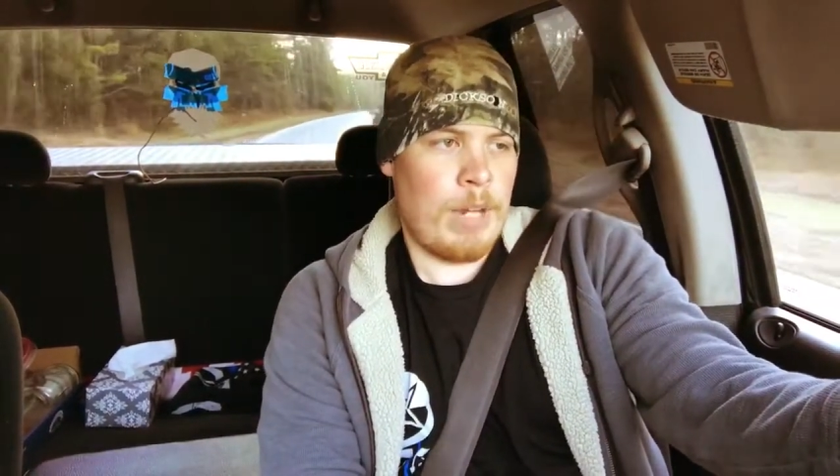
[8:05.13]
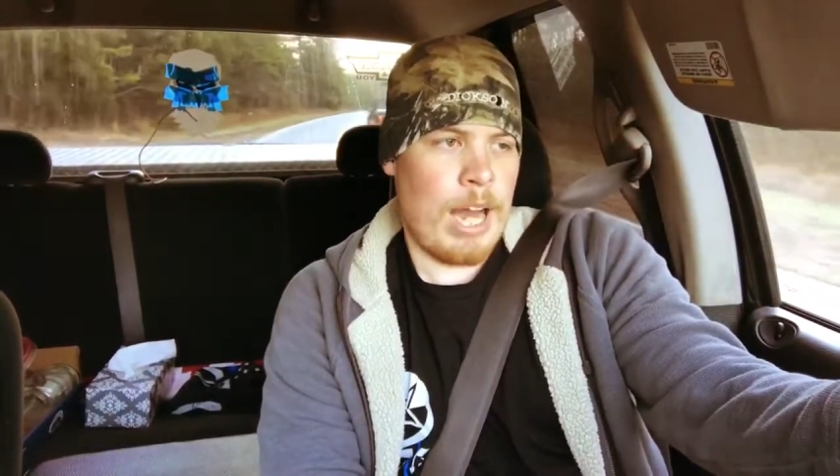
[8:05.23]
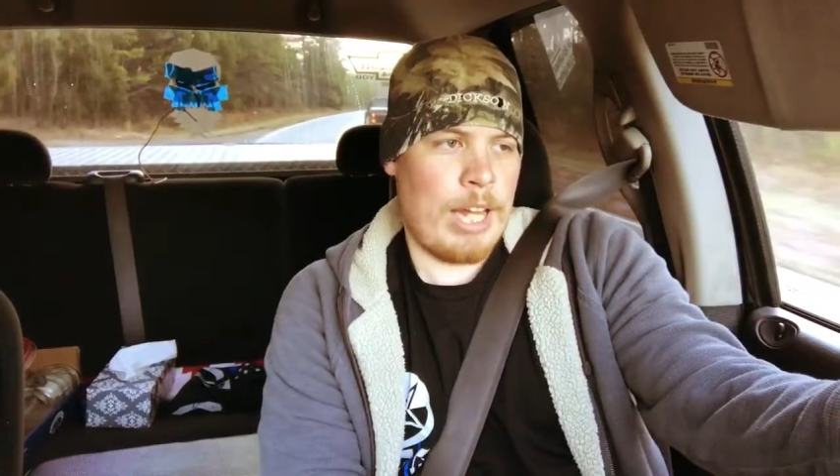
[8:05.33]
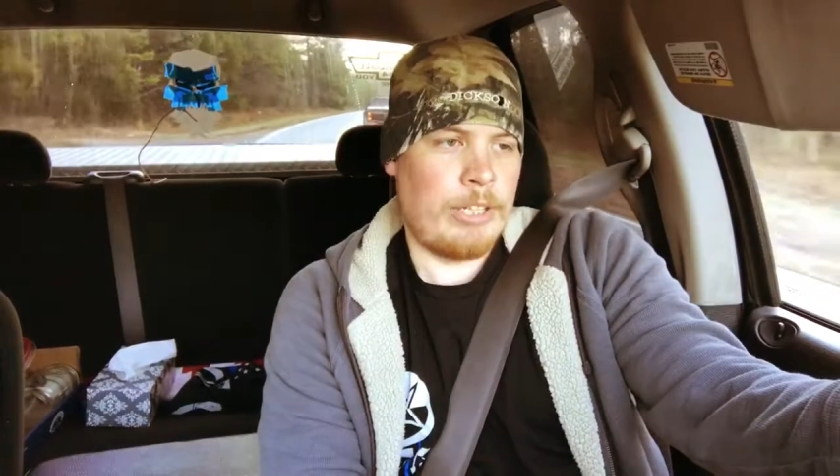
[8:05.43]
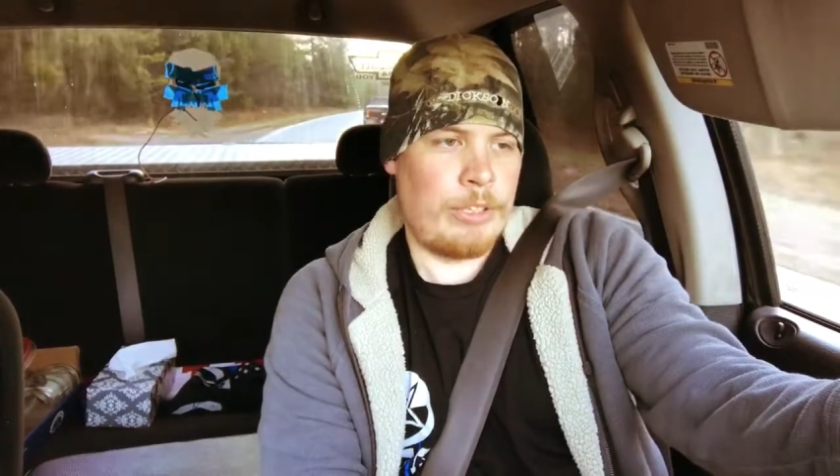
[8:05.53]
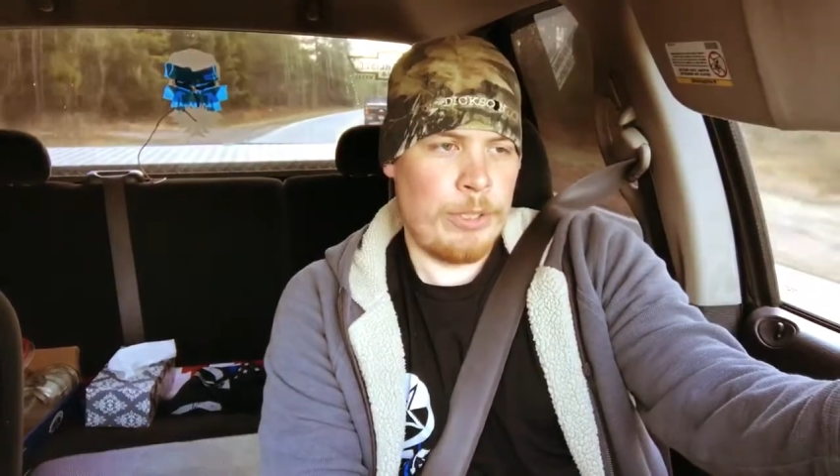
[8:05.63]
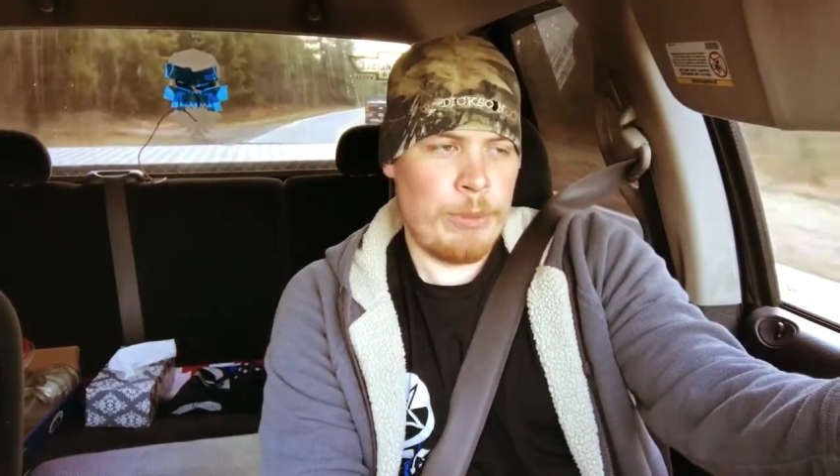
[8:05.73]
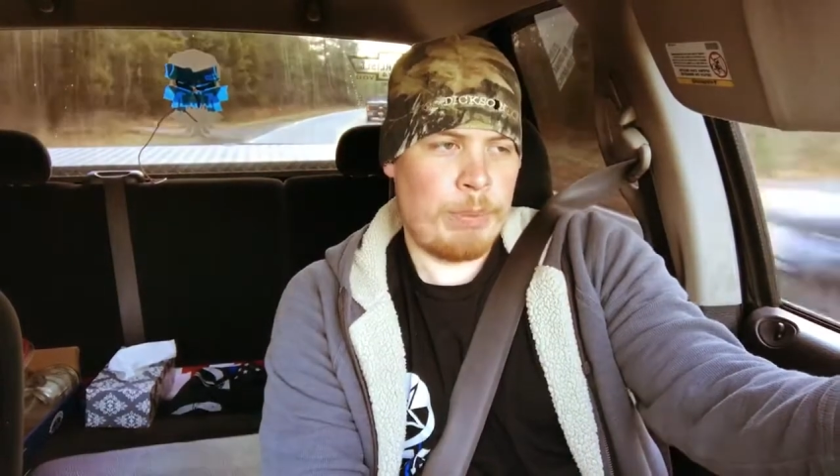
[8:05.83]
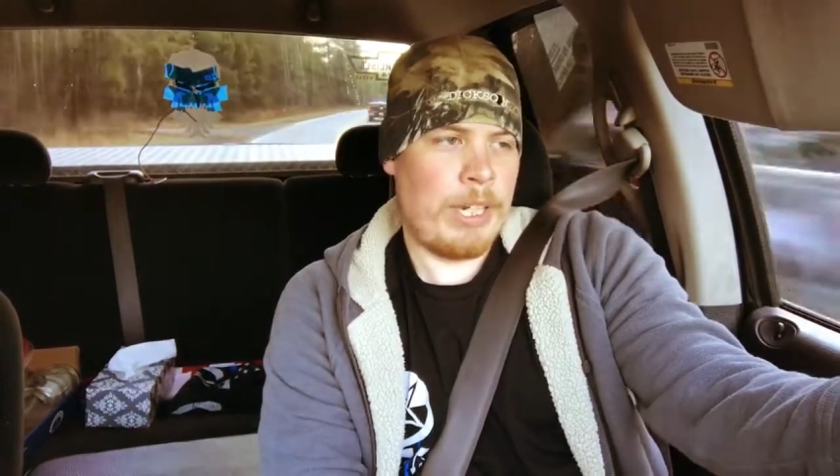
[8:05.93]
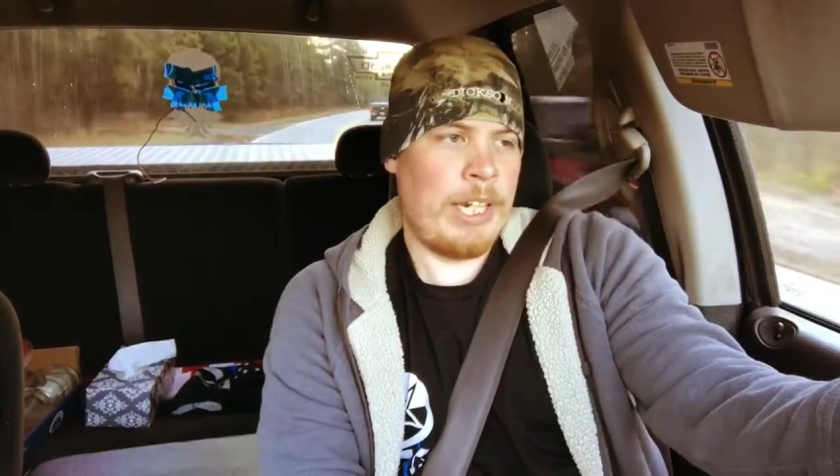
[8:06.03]
I do
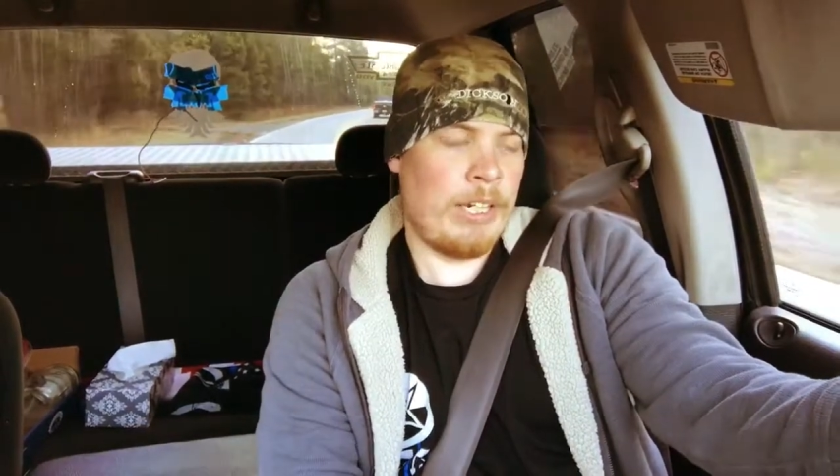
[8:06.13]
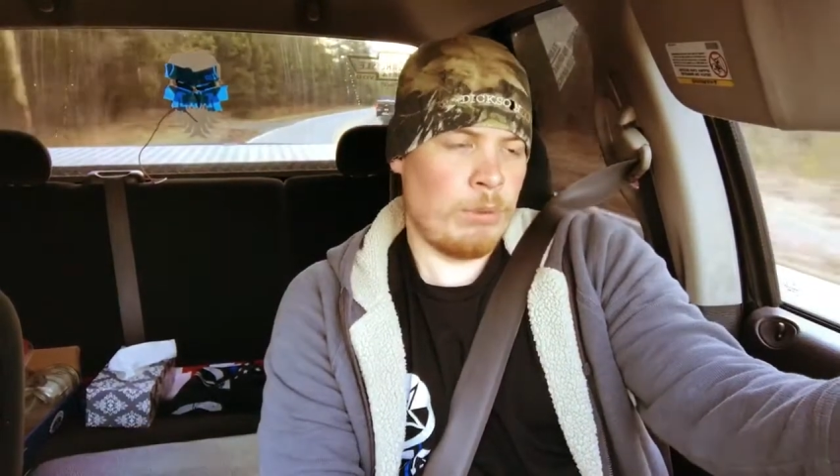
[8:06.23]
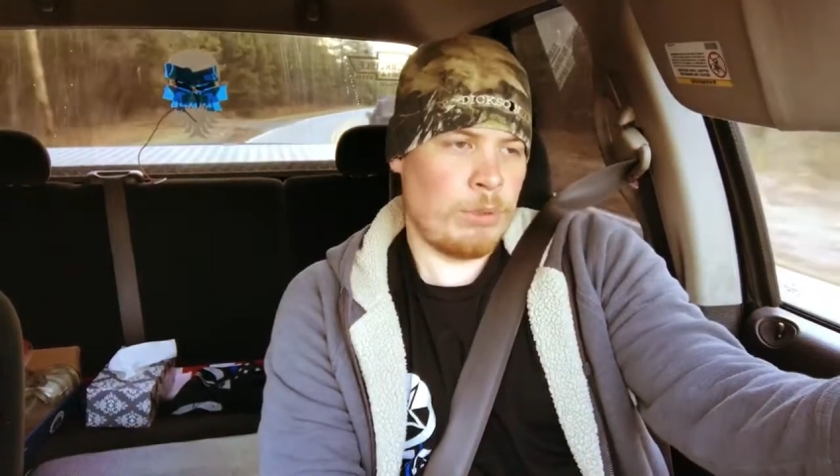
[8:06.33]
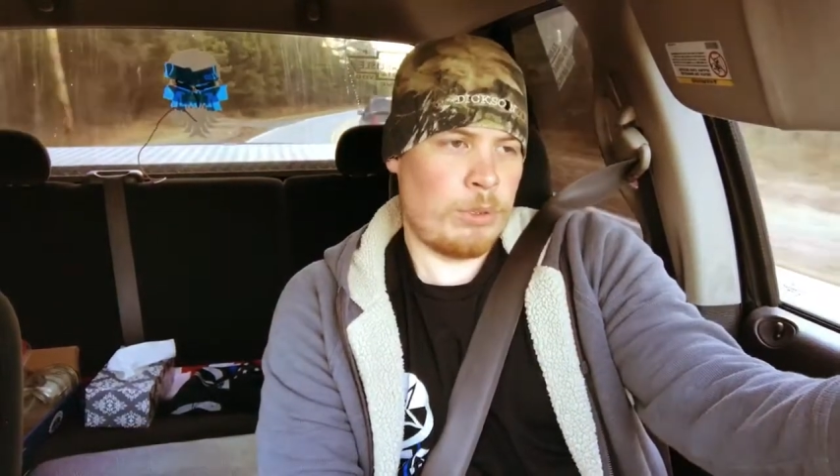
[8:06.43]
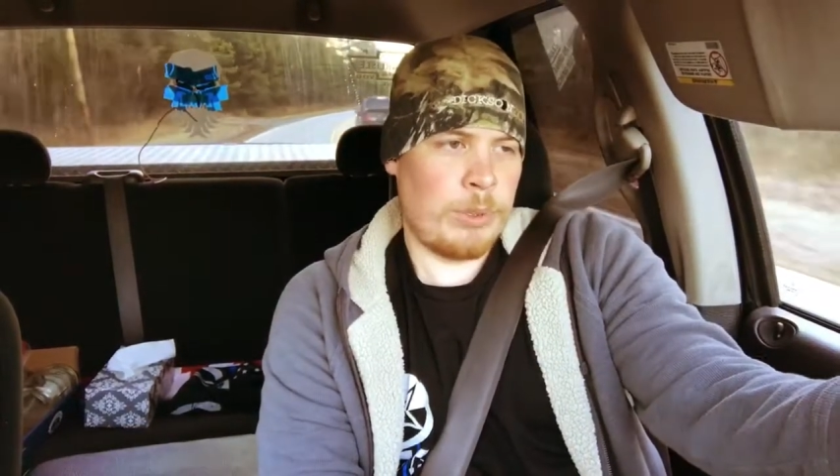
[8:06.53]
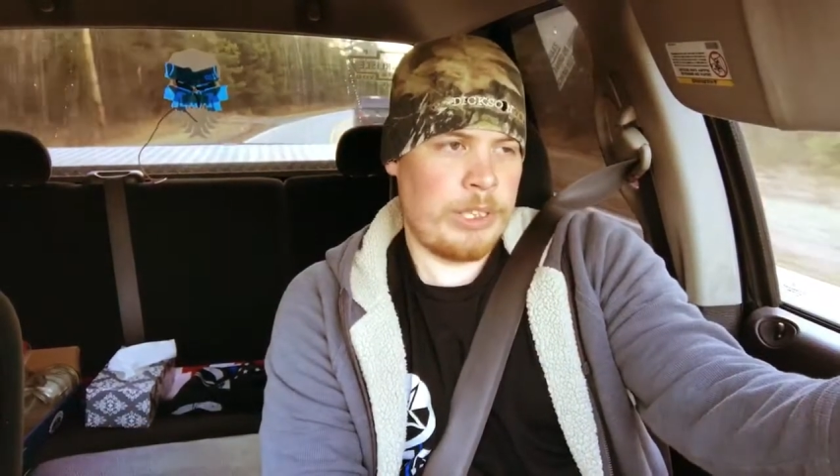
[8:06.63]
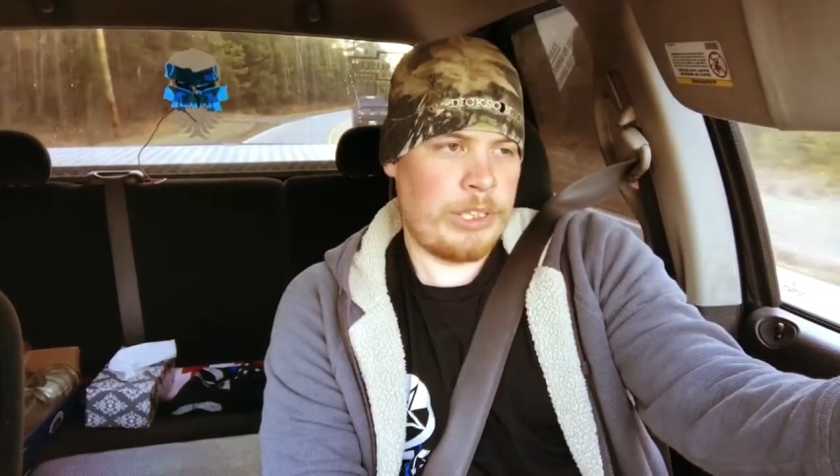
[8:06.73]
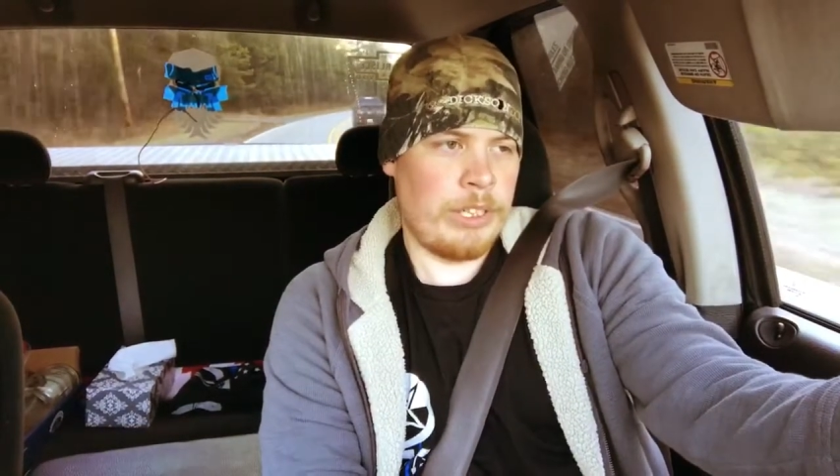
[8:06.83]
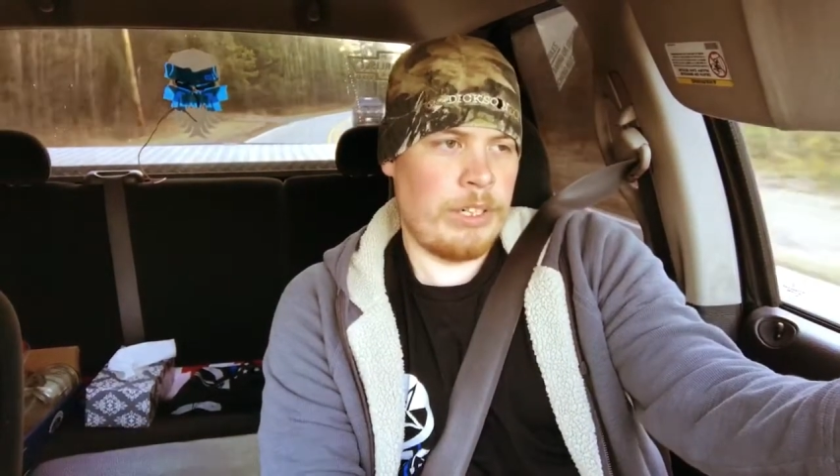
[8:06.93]
plan on switching